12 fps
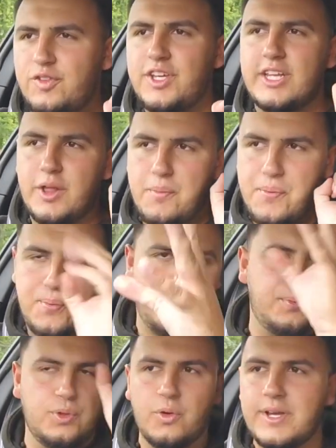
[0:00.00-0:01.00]
you get the
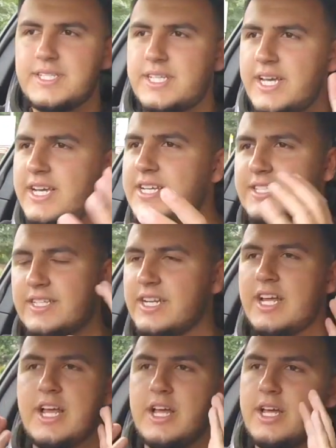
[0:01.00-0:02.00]
noises,
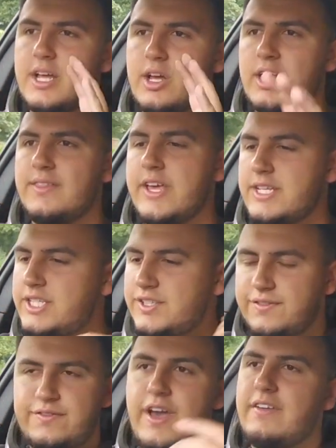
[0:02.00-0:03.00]
and This
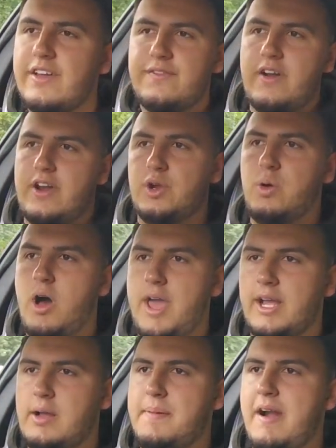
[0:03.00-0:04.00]
is very, very
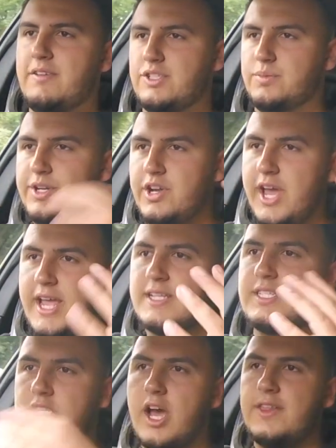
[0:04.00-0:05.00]
quiet in comparison. When you're
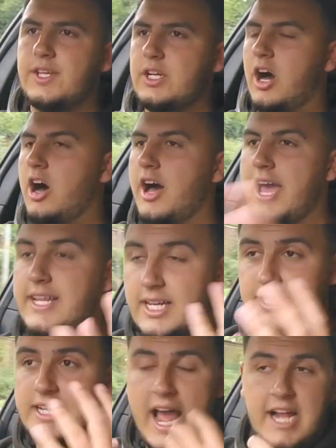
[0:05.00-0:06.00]
inside the car, it
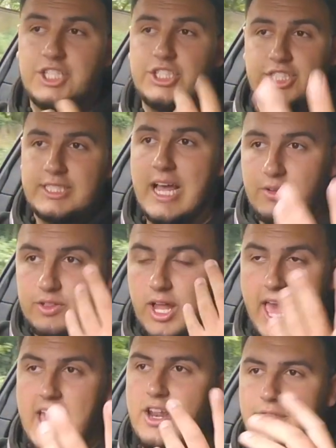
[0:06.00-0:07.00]
doesn't actually sound
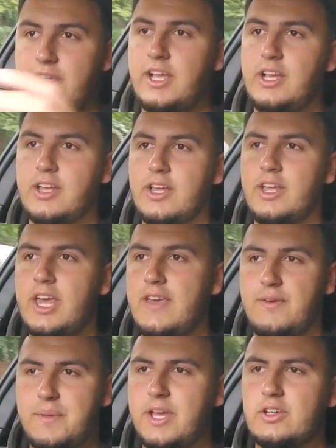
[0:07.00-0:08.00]
like anything,
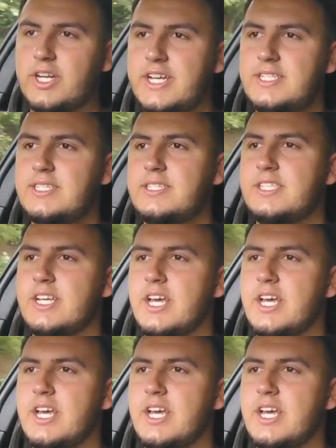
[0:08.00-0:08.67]
if I'm being honest.